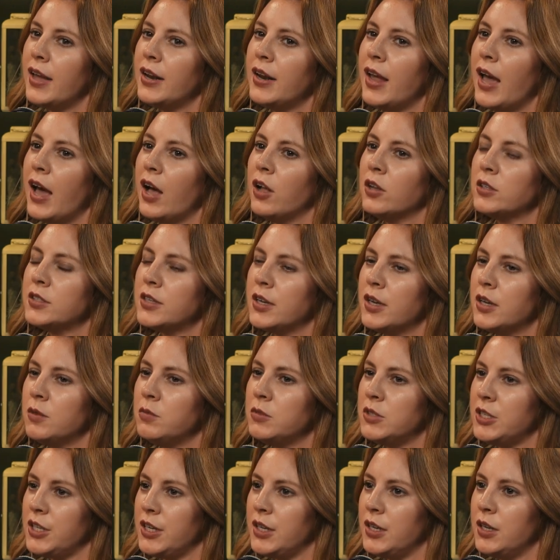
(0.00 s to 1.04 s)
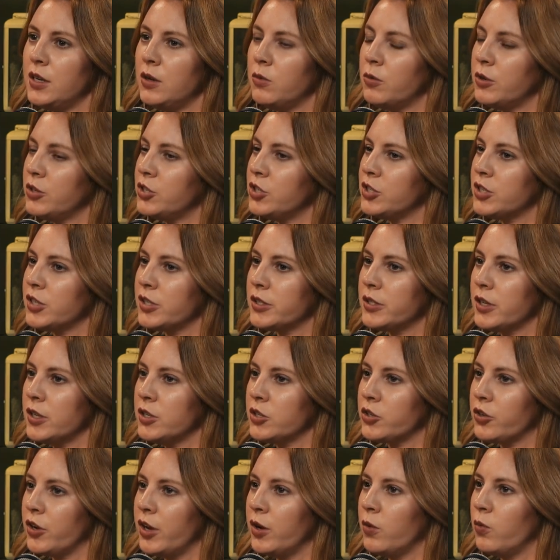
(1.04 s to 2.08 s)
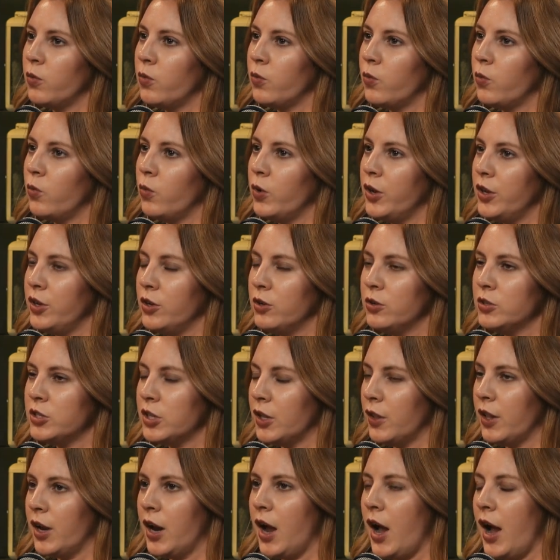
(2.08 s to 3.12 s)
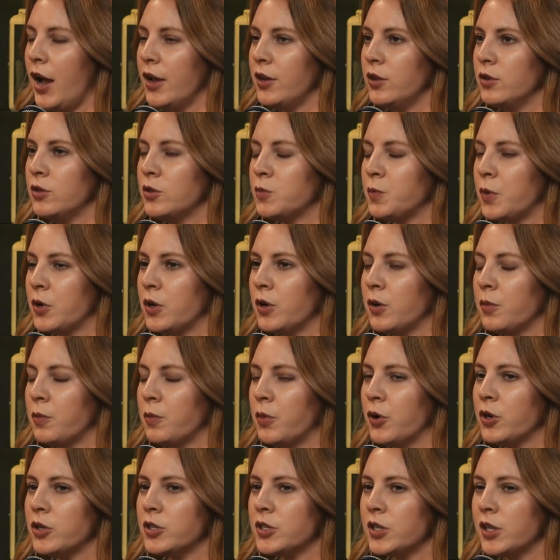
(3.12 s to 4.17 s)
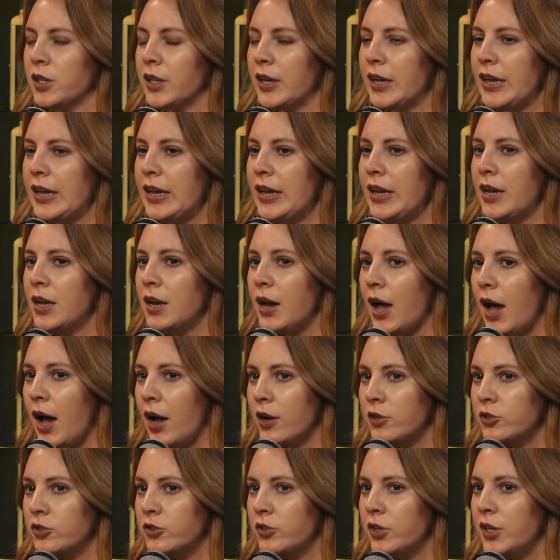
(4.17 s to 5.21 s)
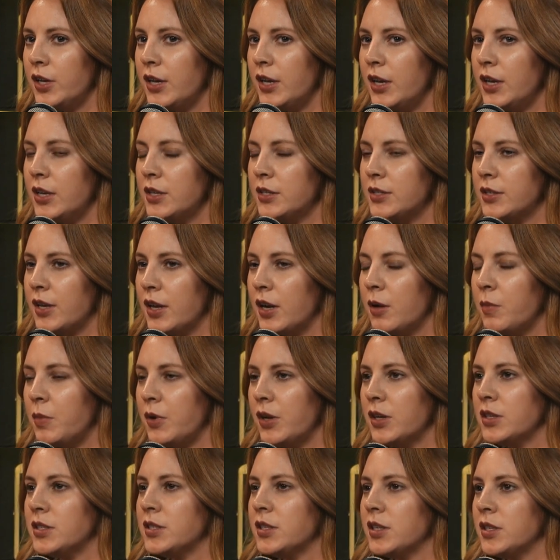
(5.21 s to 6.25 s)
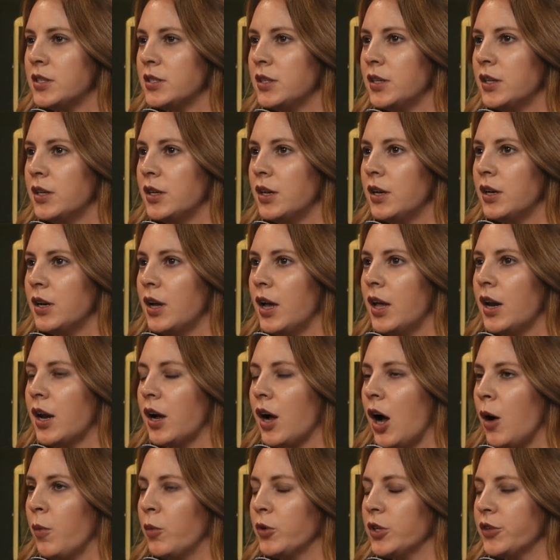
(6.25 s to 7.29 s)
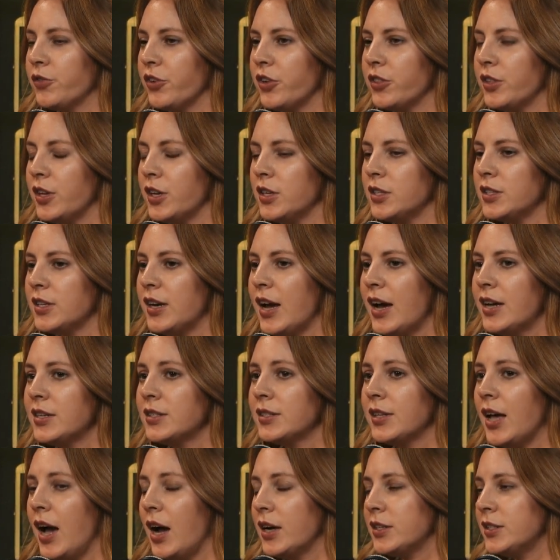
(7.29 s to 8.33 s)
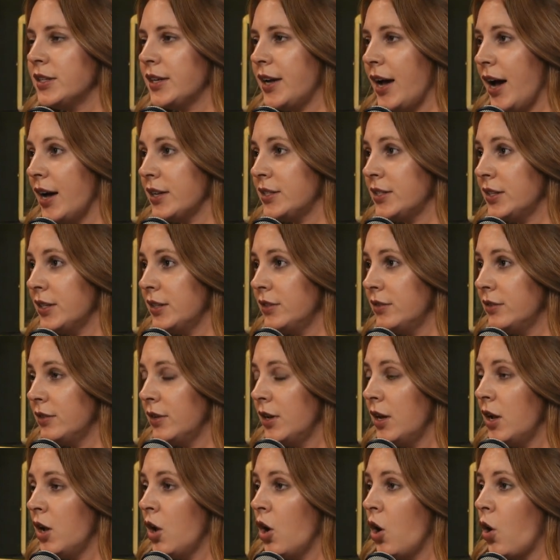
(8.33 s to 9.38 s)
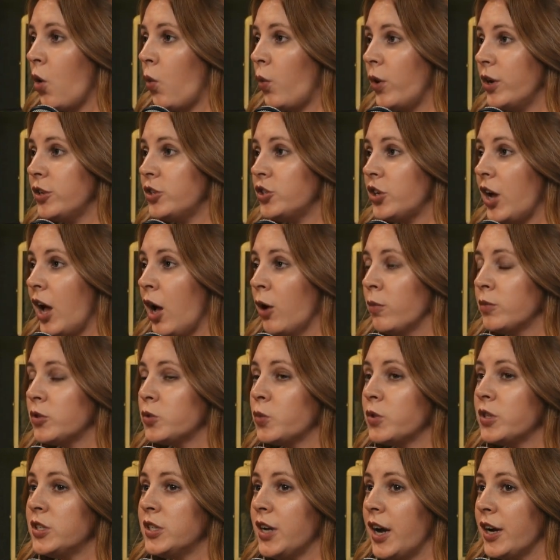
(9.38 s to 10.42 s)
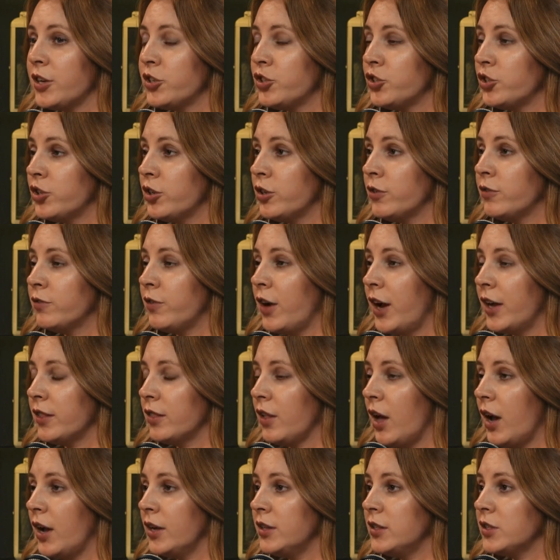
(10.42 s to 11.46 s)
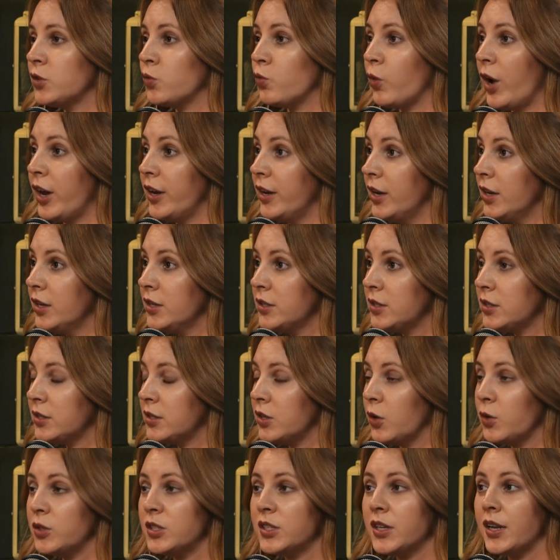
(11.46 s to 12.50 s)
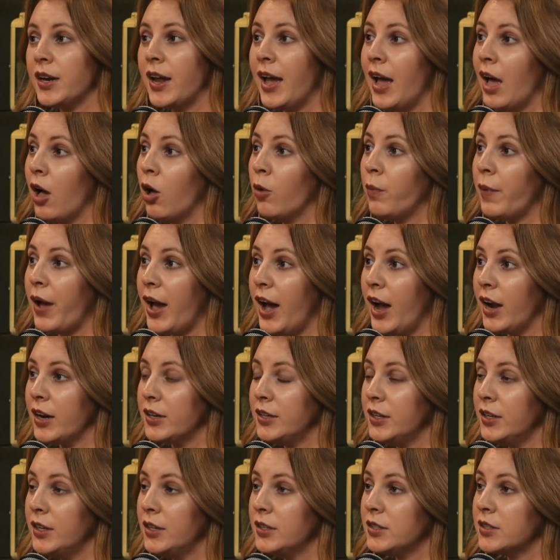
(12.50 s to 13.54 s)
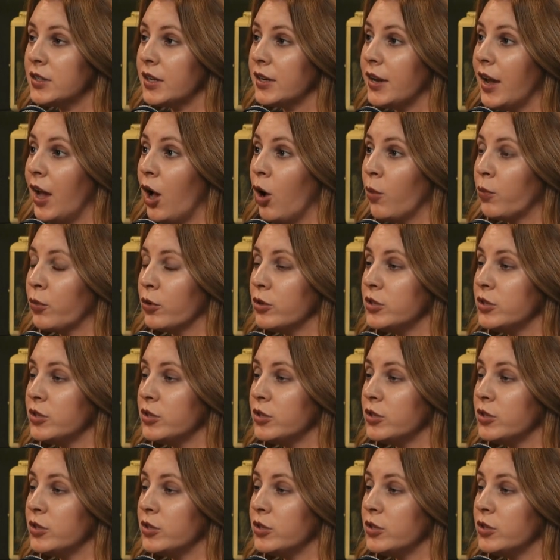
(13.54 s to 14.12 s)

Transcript: And LTMD, which is the sunscreen we use and that I use personally, it actually is going to be assisting in a couple different things. It has lactic acid, which helps with texture, fine lines, redness. So it's going to help acne. It's going to help